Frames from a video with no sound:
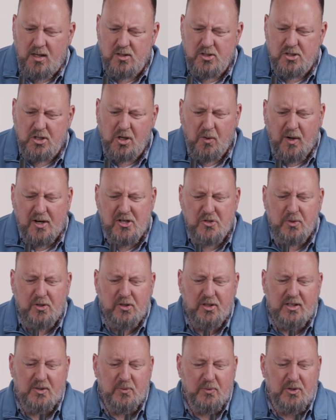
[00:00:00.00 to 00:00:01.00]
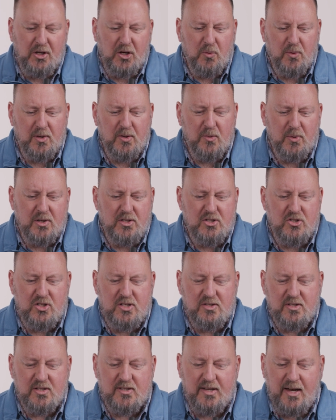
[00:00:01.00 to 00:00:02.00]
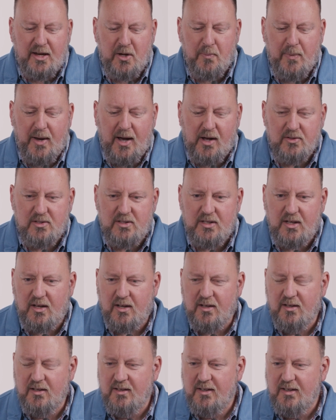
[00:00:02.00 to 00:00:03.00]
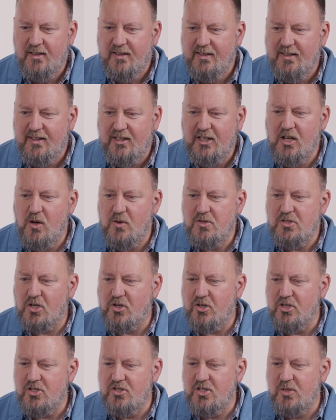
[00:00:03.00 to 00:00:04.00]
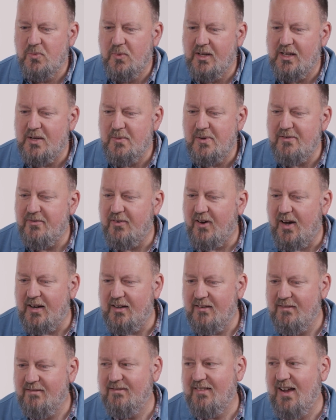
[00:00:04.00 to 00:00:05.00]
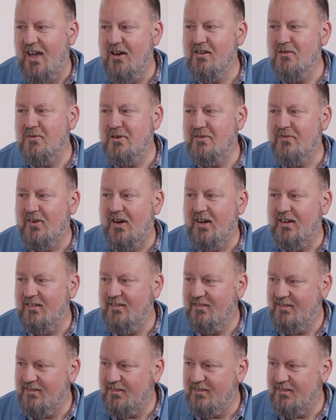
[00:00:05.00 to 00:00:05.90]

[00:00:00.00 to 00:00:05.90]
So I just want to look at, what does Jesus say about, as a Christian, when can we fight? How can we fight?